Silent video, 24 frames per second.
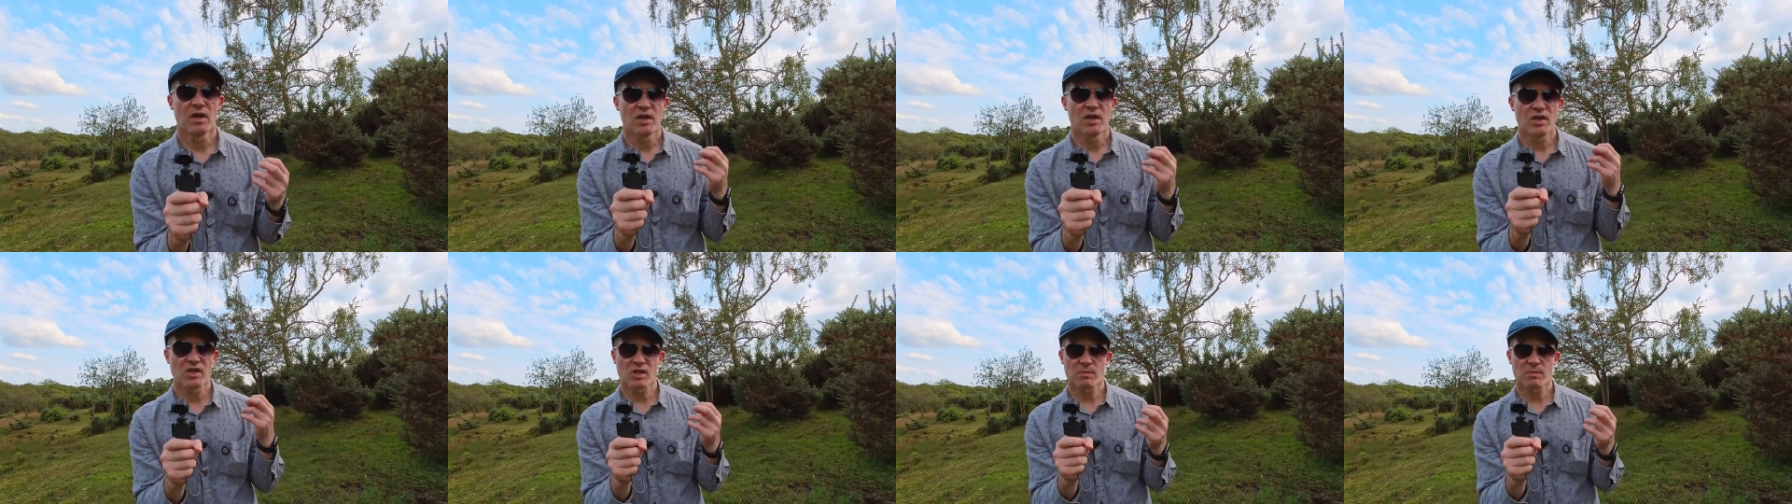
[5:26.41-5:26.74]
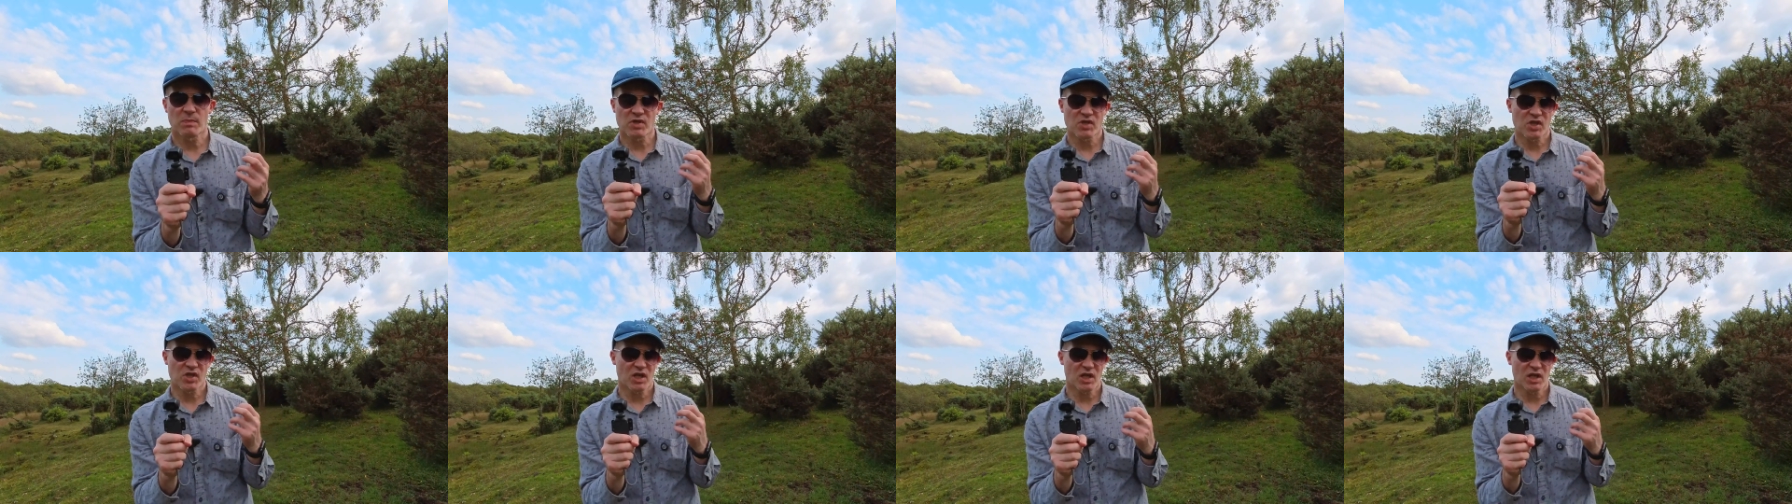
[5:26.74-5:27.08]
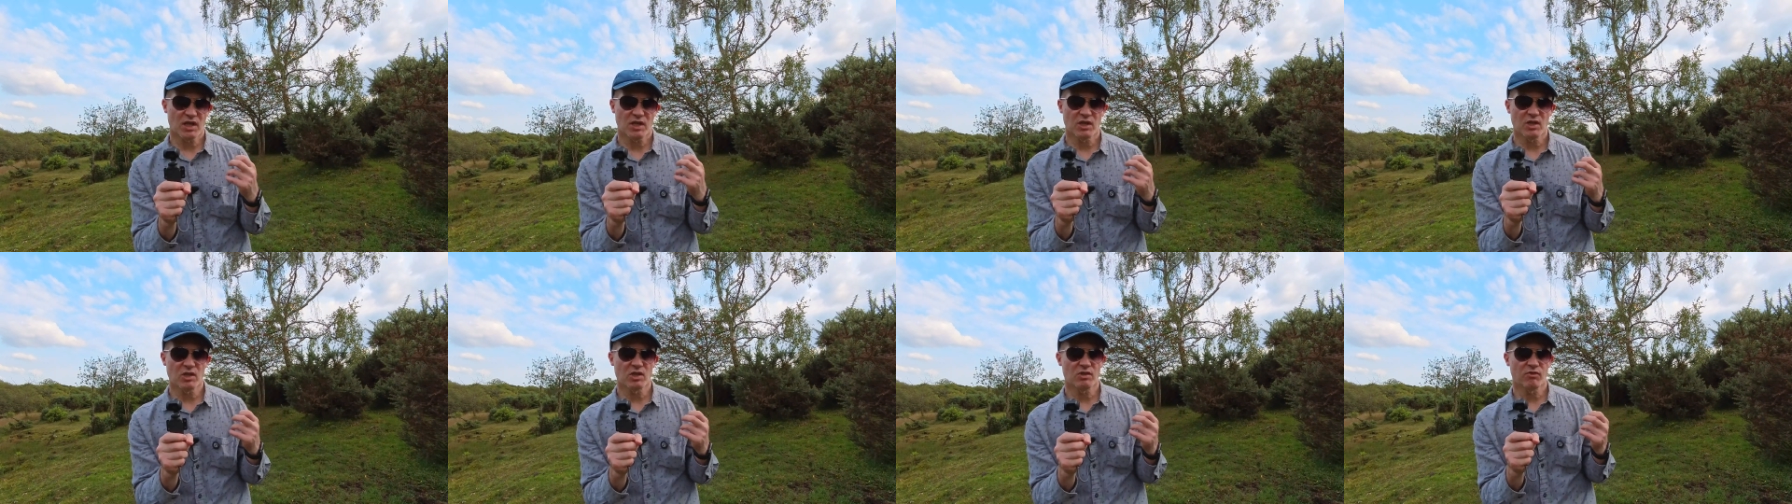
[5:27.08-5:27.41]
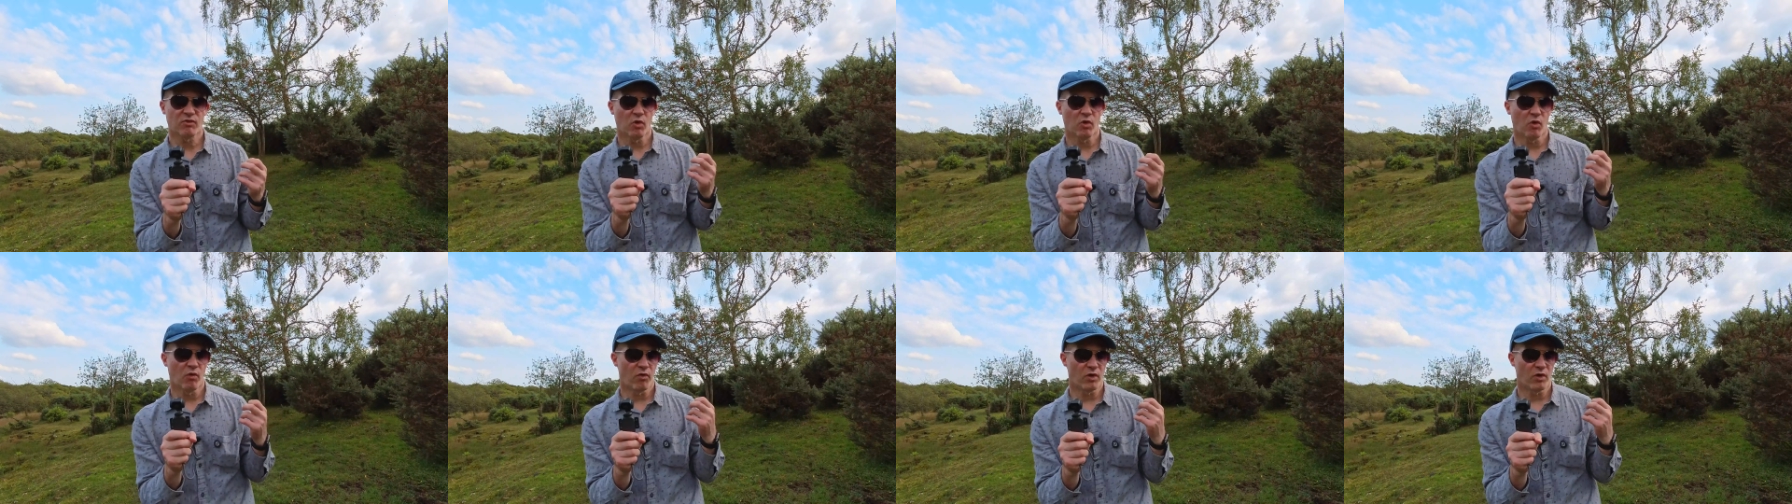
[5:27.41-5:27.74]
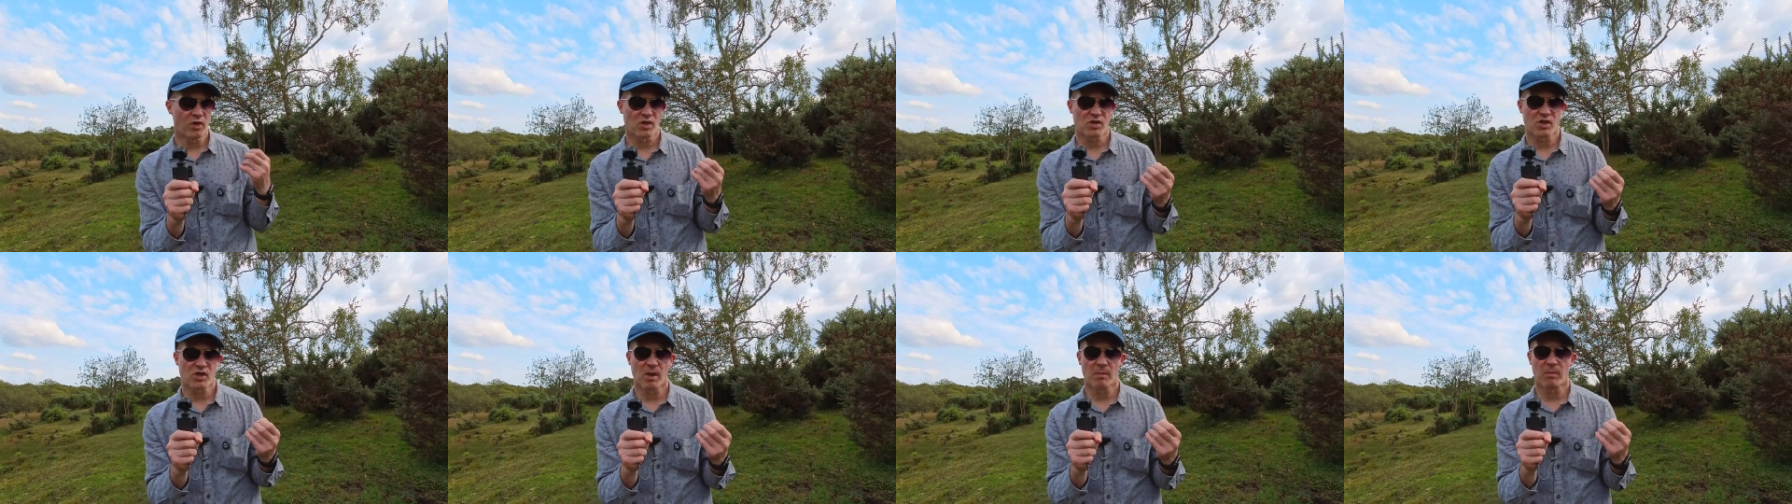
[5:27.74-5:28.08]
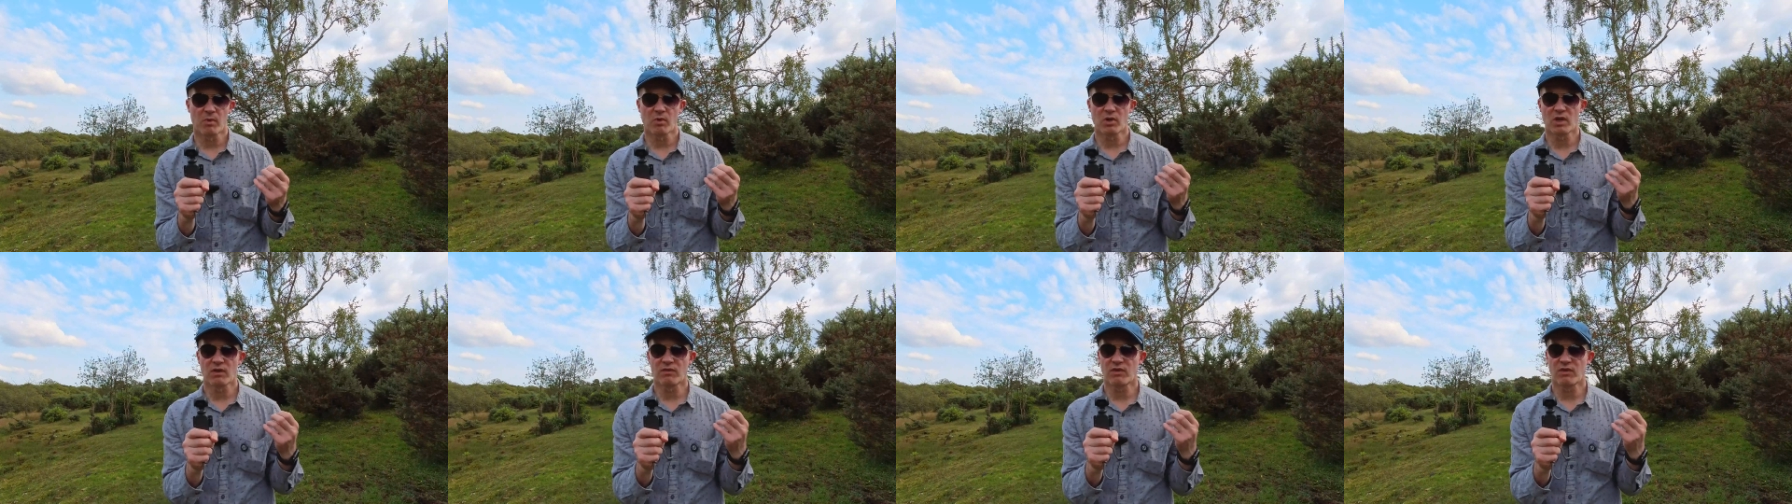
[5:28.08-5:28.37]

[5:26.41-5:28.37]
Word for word: This is particularly useful, for example,